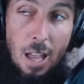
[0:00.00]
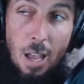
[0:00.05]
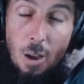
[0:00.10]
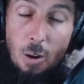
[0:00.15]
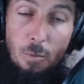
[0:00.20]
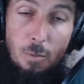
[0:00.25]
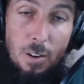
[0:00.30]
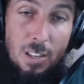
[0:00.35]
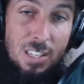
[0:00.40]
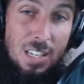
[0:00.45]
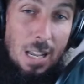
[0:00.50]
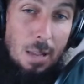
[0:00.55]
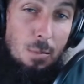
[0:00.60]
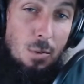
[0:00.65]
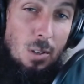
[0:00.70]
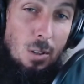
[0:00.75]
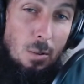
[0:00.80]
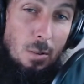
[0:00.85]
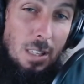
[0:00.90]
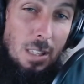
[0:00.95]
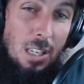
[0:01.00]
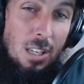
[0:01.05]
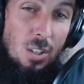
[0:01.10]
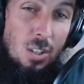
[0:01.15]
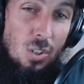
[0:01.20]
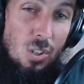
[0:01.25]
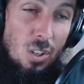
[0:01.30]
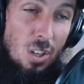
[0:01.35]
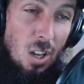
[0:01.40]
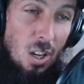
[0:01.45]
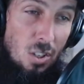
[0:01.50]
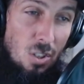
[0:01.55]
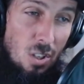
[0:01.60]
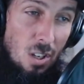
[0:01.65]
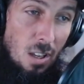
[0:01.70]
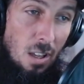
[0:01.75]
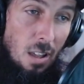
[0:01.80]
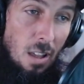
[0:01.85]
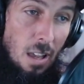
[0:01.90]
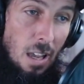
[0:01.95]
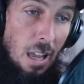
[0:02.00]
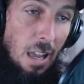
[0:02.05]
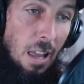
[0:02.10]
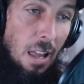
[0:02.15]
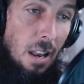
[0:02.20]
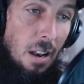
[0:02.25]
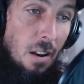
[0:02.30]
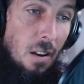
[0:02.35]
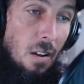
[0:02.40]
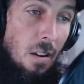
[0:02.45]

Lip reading: However, it's absolutely disgusting, and